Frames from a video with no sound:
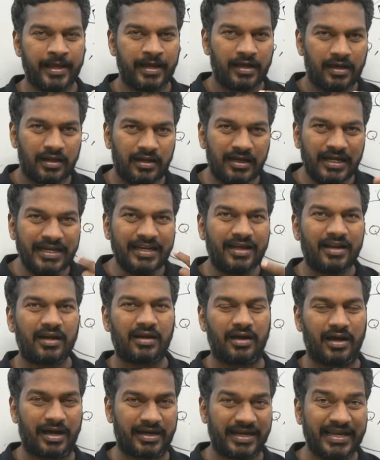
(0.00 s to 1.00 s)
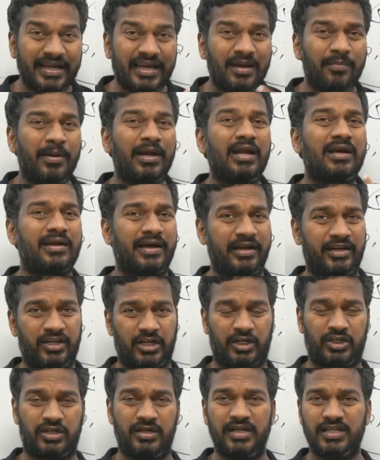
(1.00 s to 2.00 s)
Linear or incremental
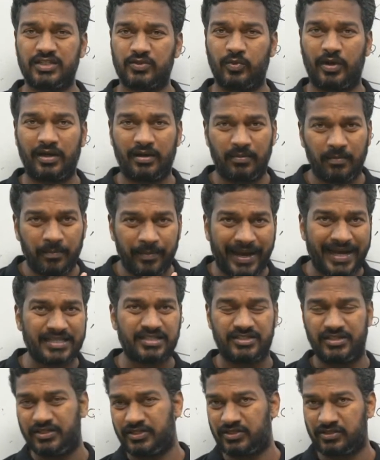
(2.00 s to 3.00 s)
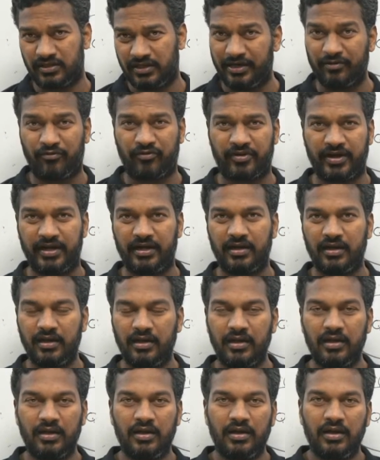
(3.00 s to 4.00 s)
construction is one, batch is different.
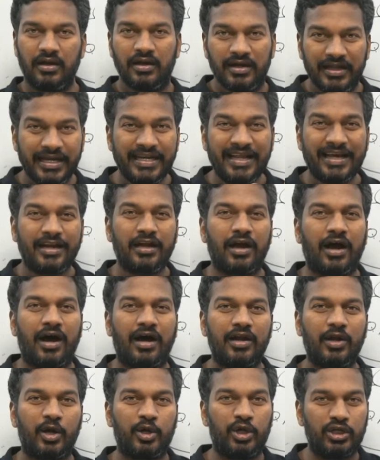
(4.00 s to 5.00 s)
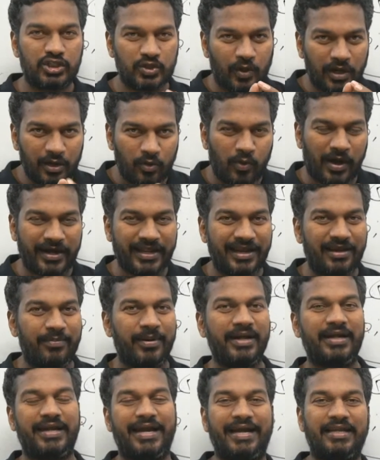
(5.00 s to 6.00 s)
Linear, all you have to do is only one
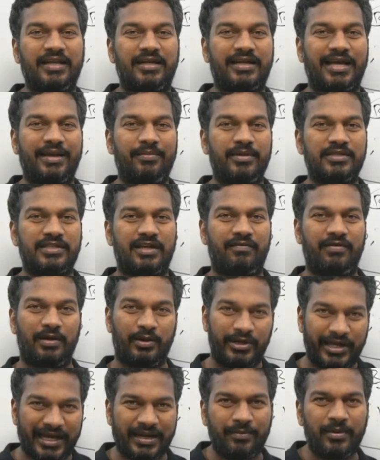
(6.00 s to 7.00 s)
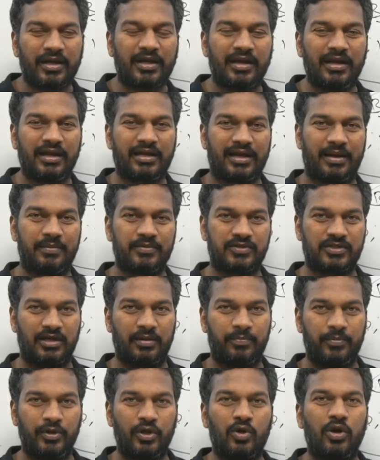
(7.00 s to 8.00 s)
element at the time is available, dynamically comes
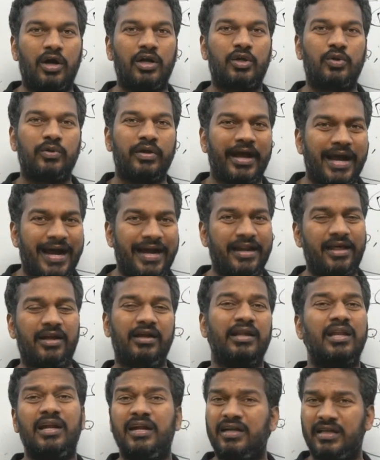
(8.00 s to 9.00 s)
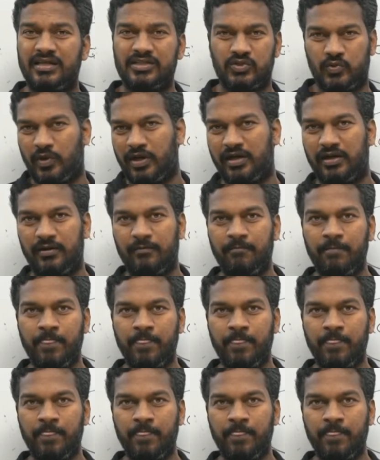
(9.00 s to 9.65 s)
up. You got to add or delete is one.